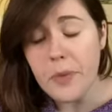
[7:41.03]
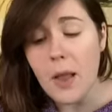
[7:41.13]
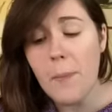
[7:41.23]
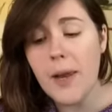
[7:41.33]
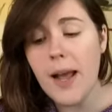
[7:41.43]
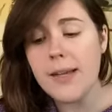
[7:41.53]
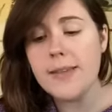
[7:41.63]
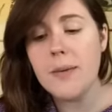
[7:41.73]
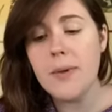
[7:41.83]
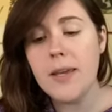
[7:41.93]
But as
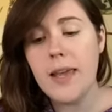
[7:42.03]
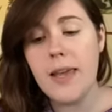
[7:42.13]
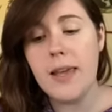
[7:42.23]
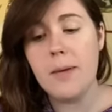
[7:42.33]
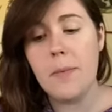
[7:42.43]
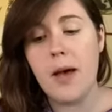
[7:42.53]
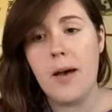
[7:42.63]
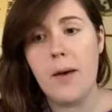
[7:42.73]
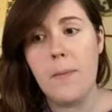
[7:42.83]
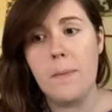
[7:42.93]
I became
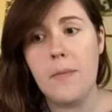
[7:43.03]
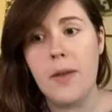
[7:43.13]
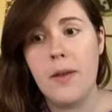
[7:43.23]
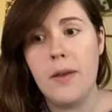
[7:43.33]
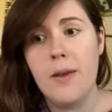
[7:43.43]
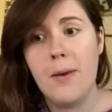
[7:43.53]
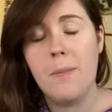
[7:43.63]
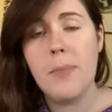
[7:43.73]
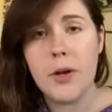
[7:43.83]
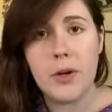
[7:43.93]
um,
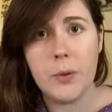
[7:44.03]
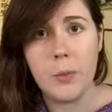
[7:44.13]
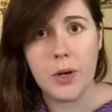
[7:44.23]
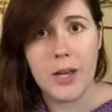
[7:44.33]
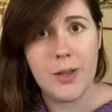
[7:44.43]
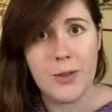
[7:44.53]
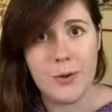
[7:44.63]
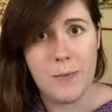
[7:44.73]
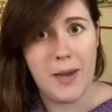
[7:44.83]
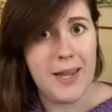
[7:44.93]
better at working
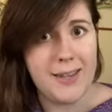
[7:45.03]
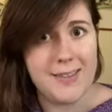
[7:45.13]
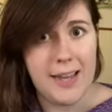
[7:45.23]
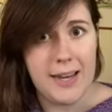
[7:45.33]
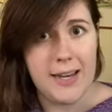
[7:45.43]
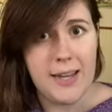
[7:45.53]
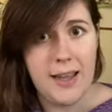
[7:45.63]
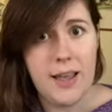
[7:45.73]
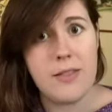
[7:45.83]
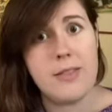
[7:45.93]
through my anxiety
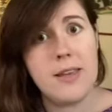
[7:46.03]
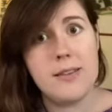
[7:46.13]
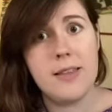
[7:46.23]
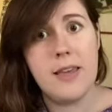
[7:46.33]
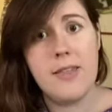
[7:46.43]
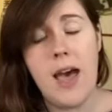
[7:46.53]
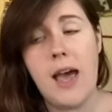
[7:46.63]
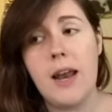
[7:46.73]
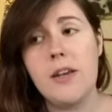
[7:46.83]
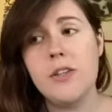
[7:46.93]
and things like
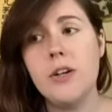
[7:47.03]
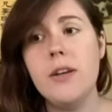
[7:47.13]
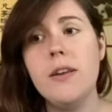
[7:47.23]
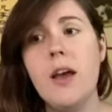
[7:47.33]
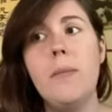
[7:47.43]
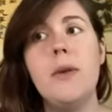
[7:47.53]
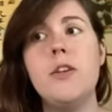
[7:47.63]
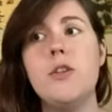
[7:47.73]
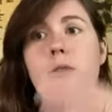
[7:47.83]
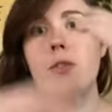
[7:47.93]
that, I started coming
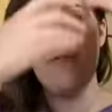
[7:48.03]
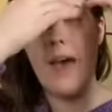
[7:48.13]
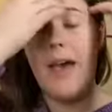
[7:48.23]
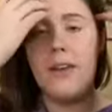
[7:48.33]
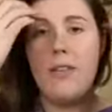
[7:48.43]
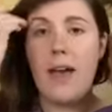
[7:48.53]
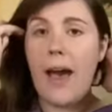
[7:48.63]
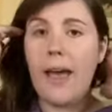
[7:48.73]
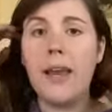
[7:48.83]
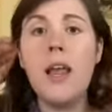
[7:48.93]
to the fact
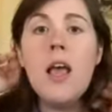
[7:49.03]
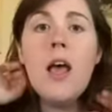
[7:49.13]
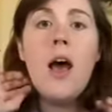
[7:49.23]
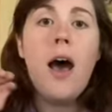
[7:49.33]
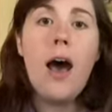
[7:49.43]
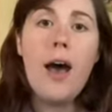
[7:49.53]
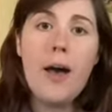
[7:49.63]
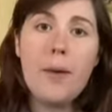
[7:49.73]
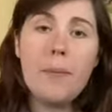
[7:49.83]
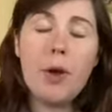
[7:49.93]
that
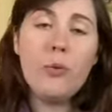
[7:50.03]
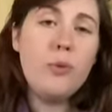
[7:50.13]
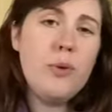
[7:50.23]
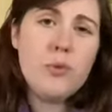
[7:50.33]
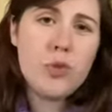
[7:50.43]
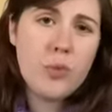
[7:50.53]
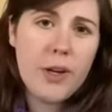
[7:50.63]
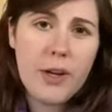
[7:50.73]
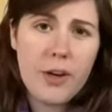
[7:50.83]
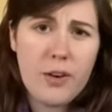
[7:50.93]
um, a root
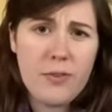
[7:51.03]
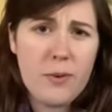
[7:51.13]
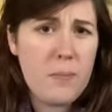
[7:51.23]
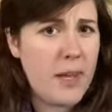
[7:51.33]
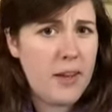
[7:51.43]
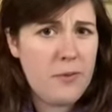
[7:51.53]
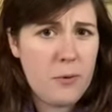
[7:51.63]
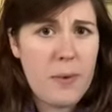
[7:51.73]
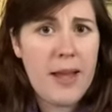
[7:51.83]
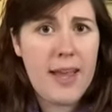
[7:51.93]
trigger for me, for
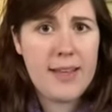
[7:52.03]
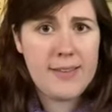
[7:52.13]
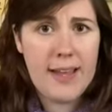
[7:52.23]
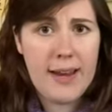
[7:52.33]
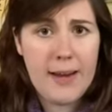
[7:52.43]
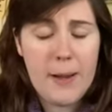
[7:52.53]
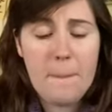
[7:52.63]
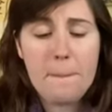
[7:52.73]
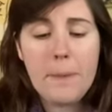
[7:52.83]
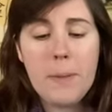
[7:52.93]
my anxiety,
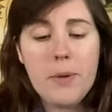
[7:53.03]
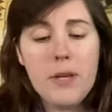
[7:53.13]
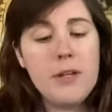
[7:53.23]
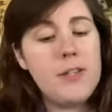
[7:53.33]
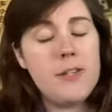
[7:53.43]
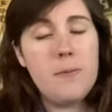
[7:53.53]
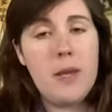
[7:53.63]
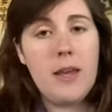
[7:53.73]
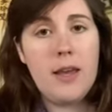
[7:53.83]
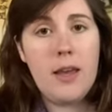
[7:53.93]
appears to
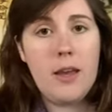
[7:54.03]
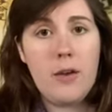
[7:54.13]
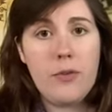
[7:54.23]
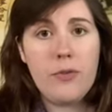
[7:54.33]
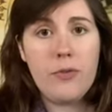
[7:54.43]
be if